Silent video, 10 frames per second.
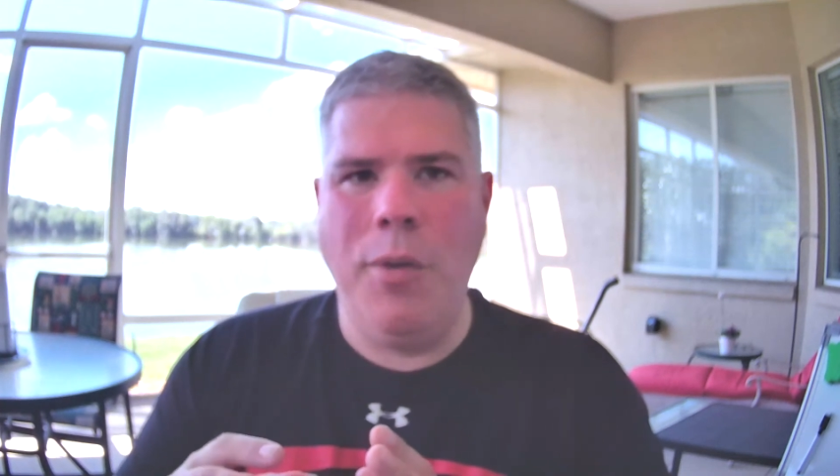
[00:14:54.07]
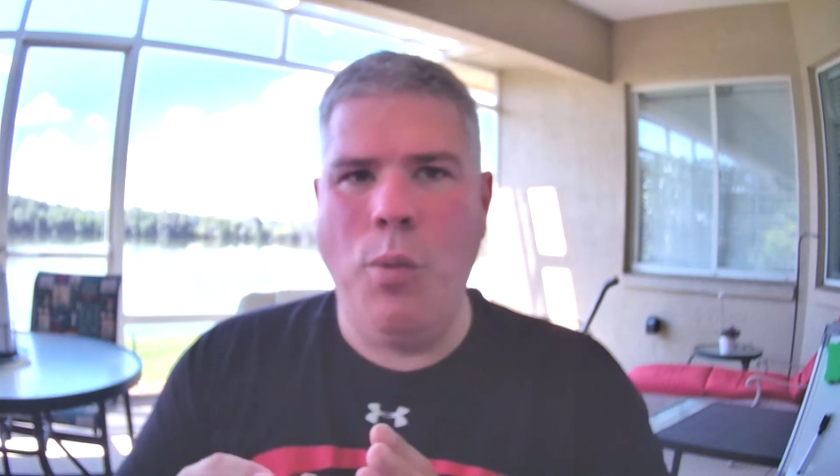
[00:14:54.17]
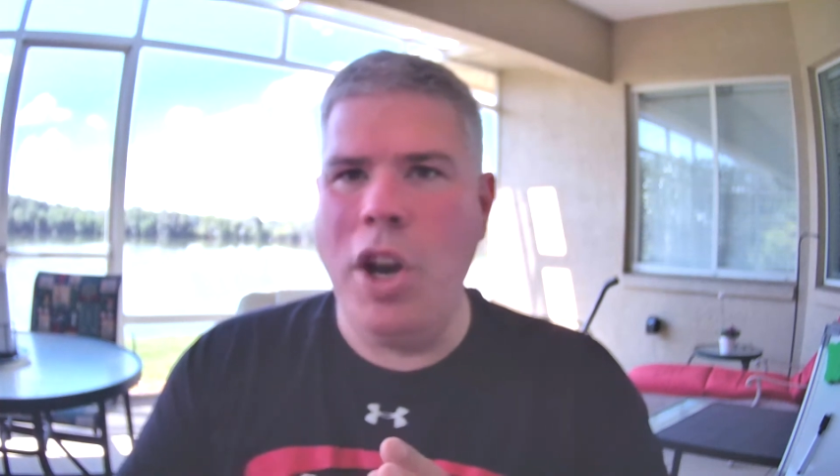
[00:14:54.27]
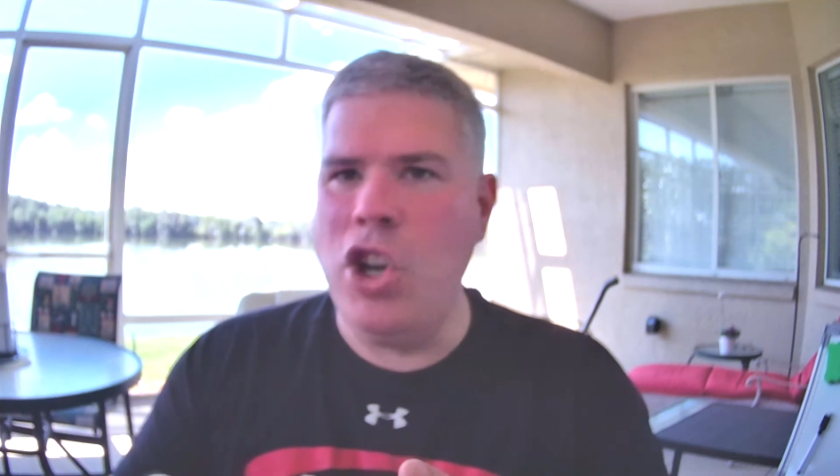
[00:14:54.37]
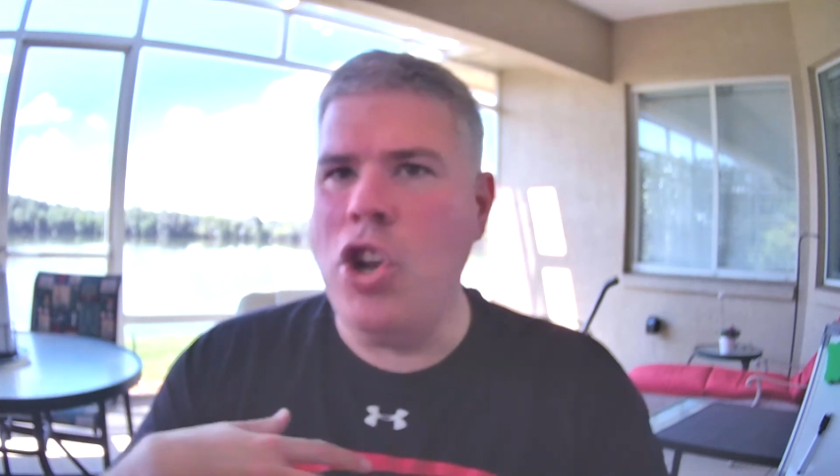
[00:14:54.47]

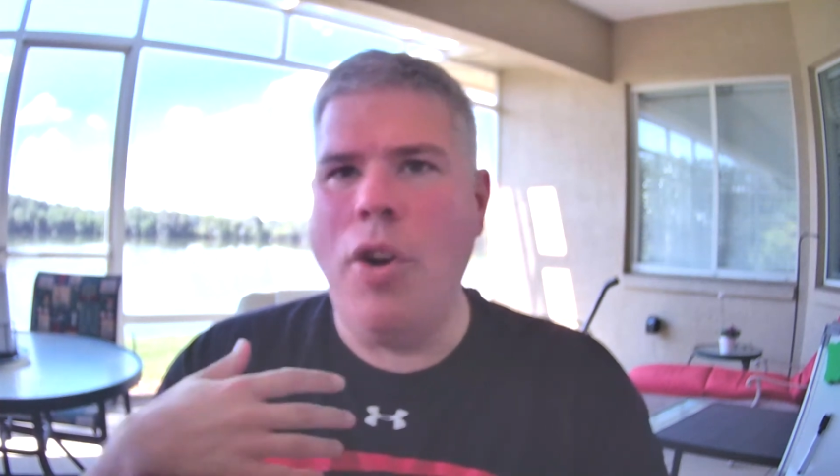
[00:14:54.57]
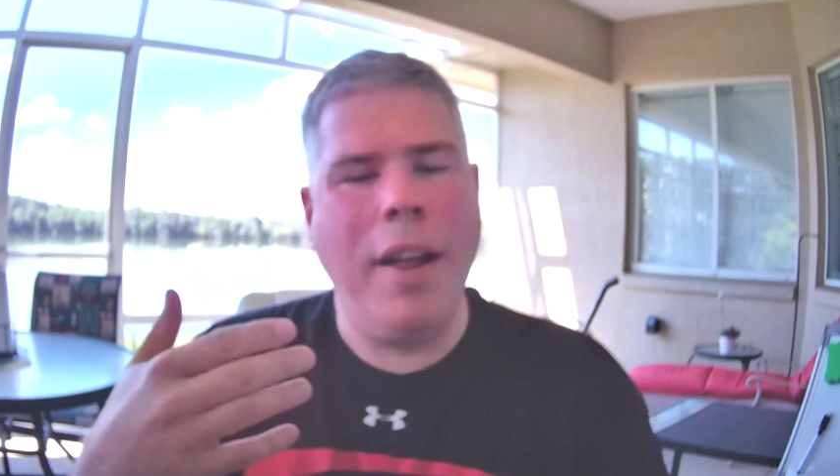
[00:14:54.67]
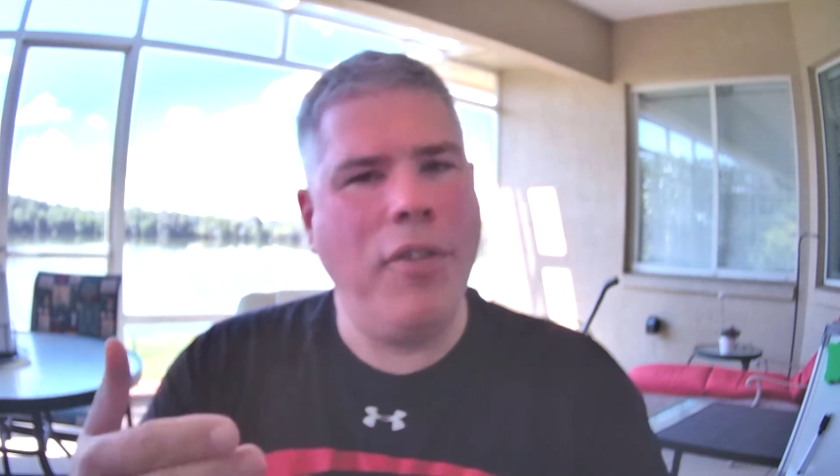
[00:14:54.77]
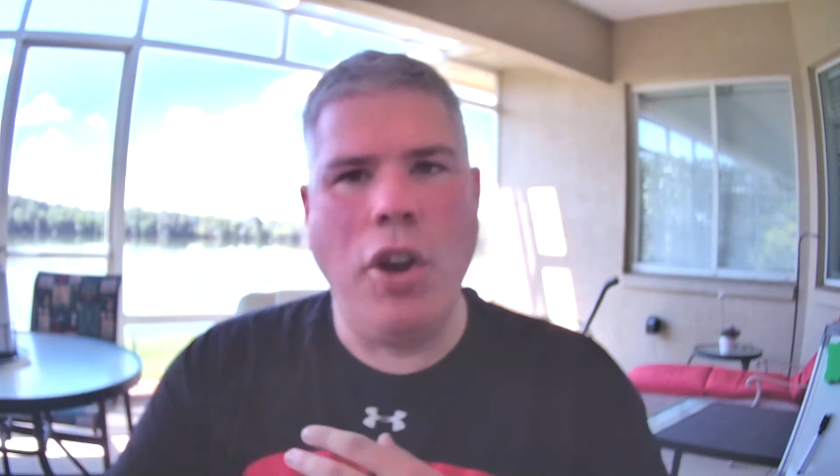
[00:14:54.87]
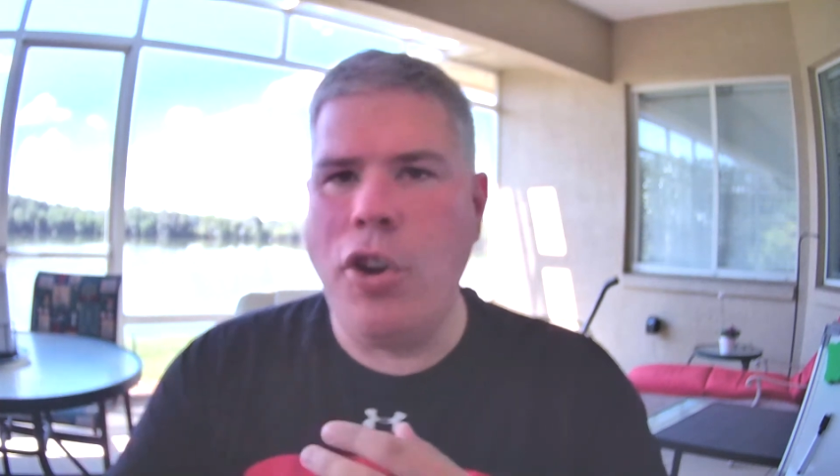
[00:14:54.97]
when you don't
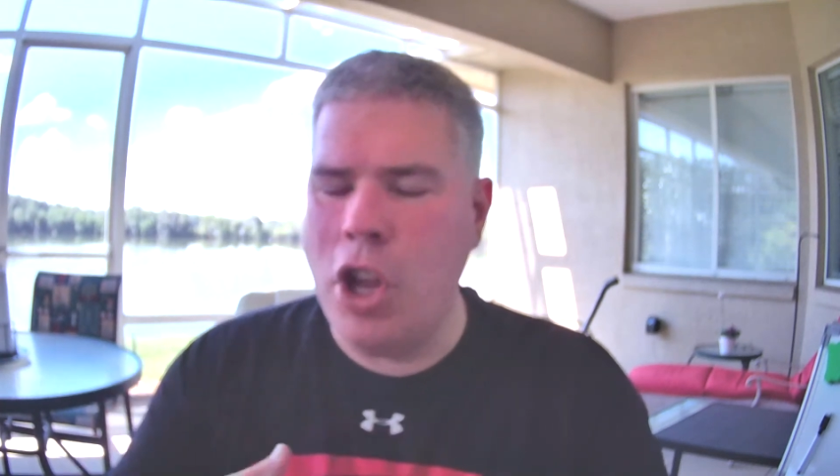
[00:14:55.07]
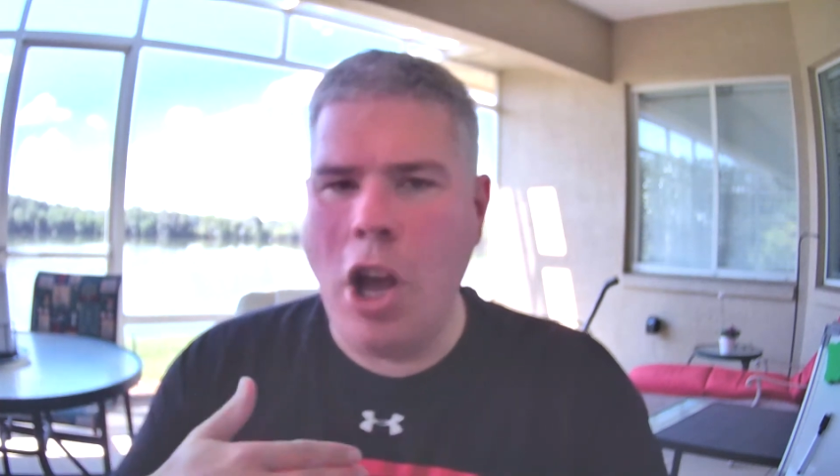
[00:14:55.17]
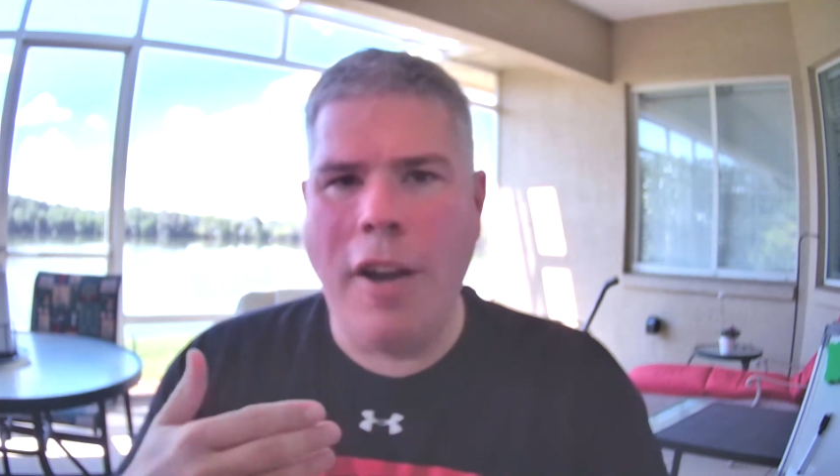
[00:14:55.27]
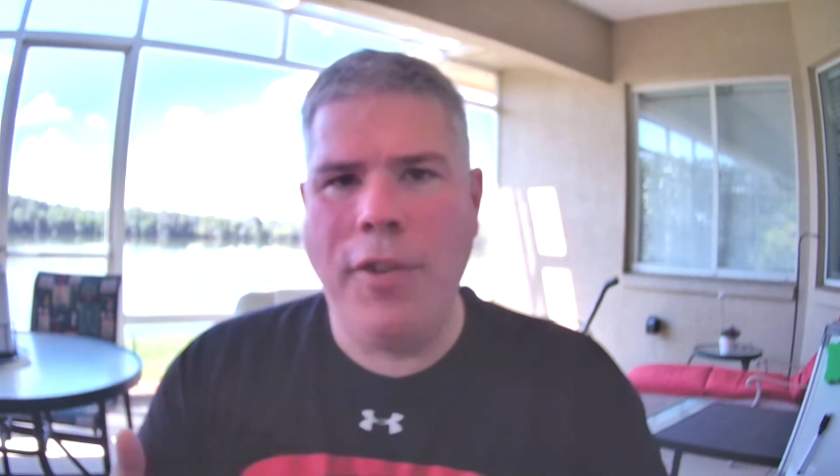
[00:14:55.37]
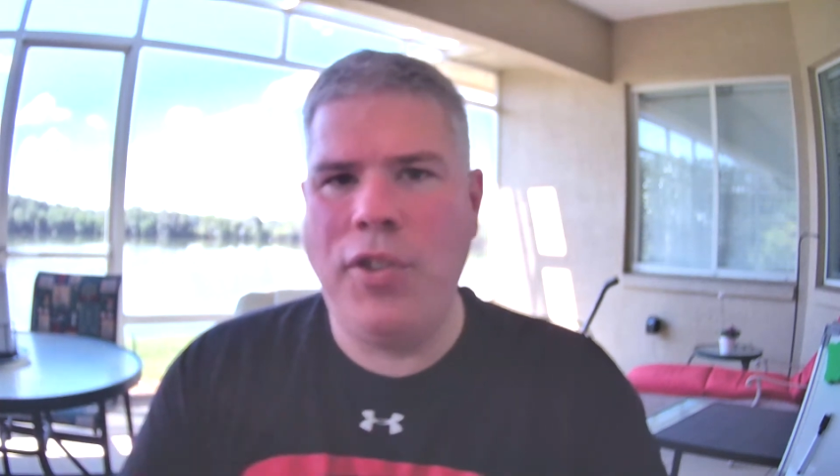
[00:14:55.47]
have to go to the
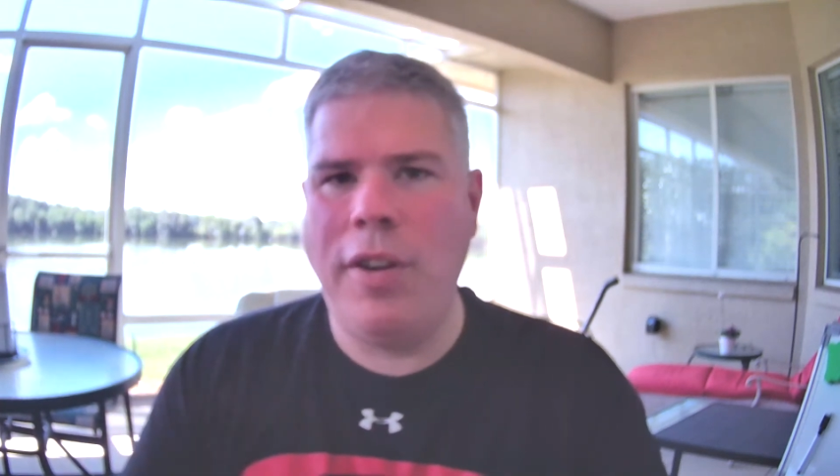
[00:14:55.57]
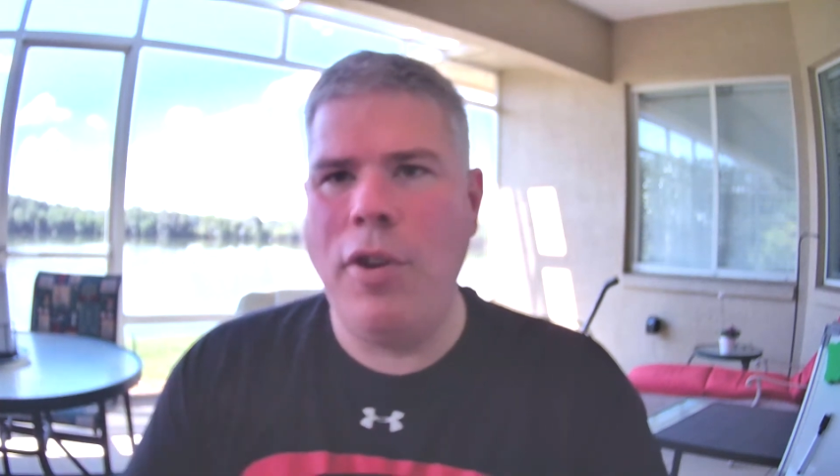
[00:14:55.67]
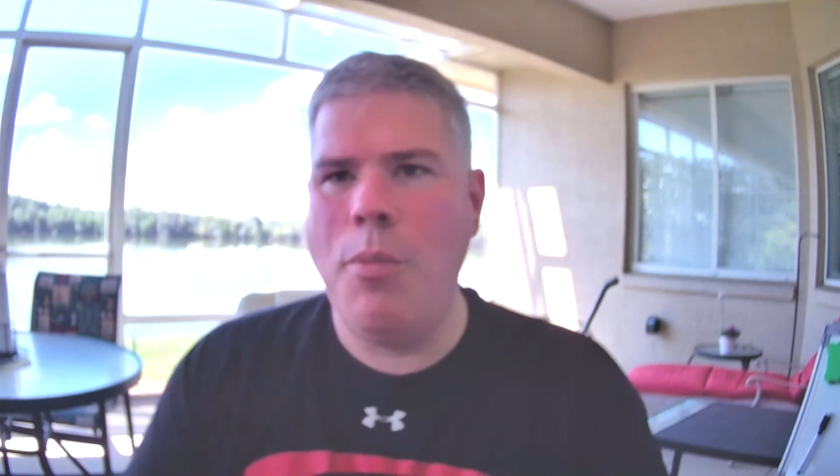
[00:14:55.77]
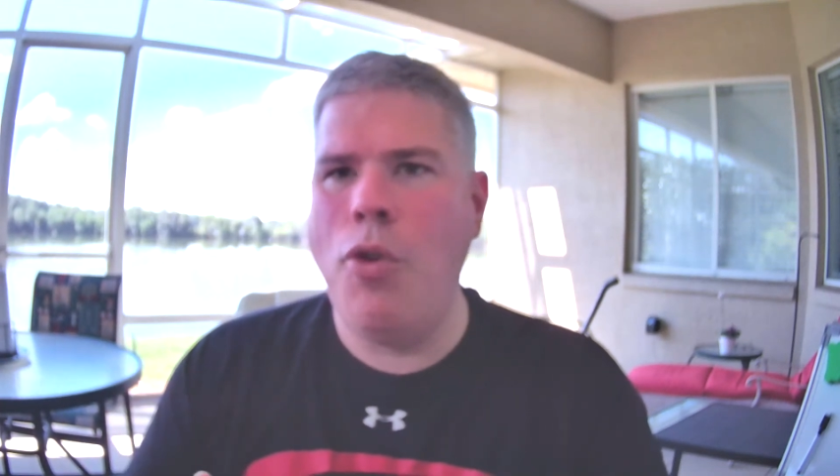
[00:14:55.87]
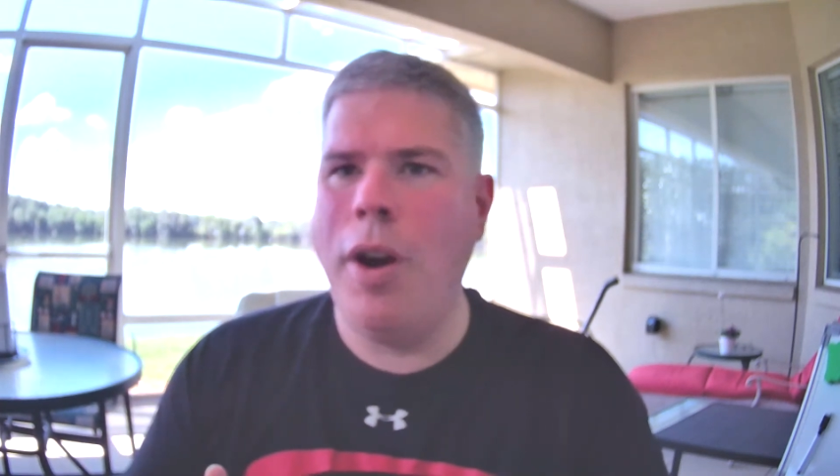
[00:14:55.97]
office
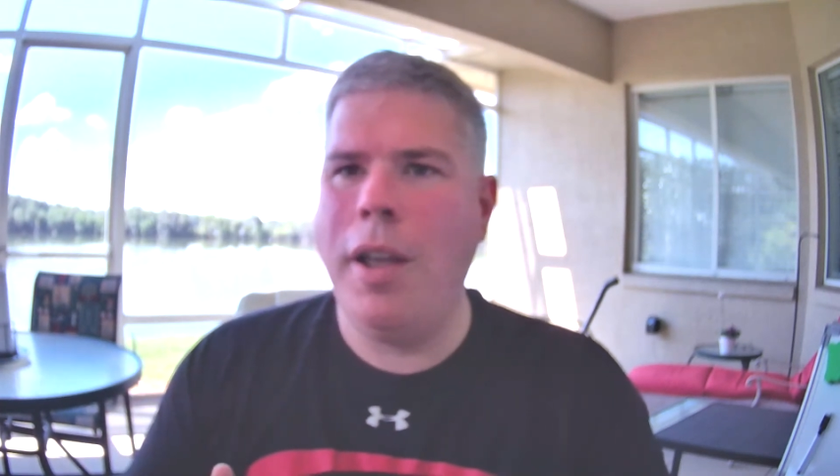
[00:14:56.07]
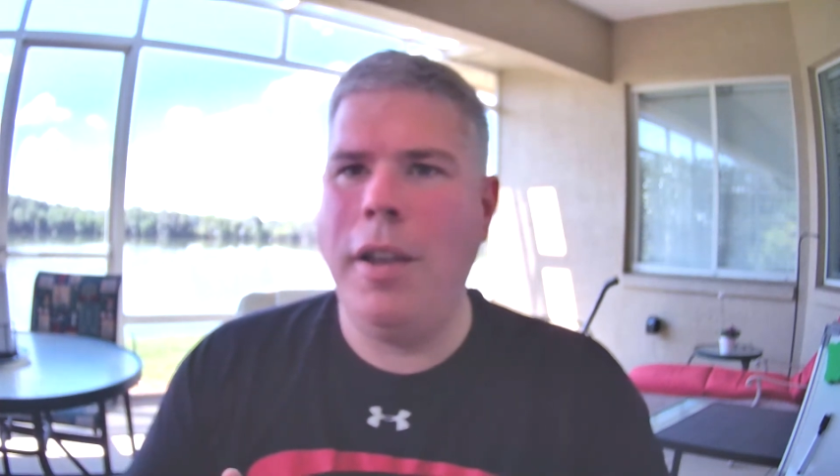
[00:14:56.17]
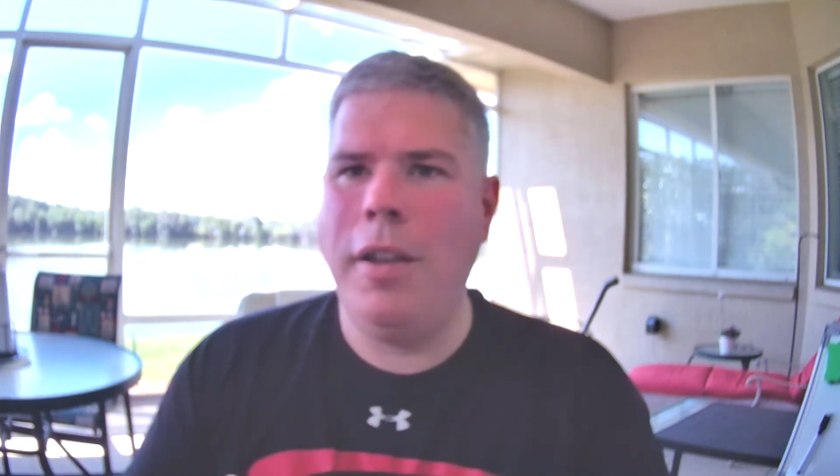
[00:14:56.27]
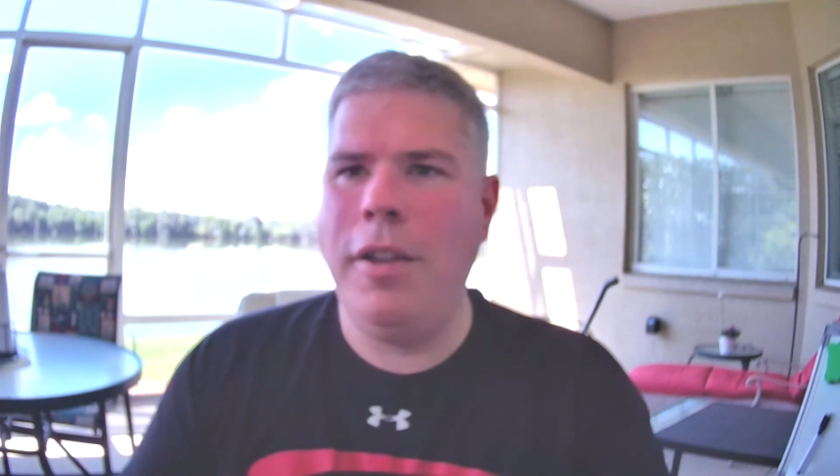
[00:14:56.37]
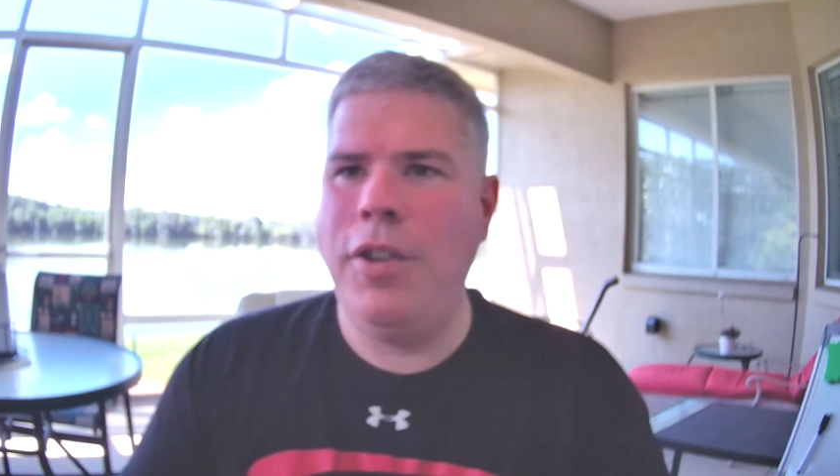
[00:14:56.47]
every
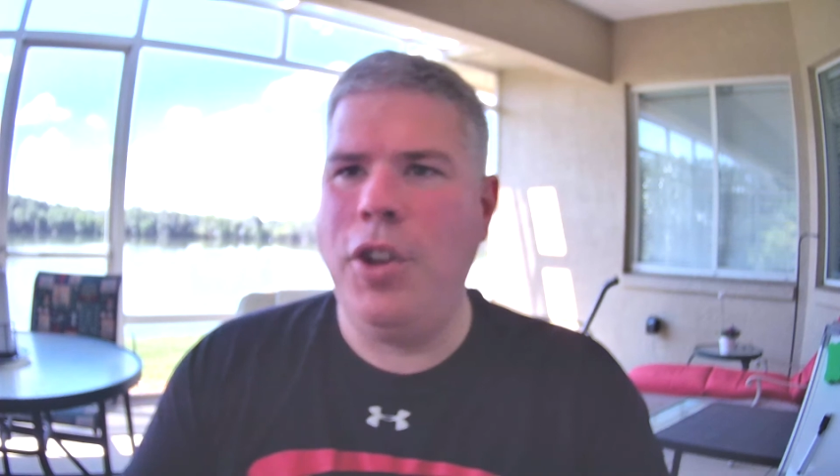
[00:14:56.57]
morning,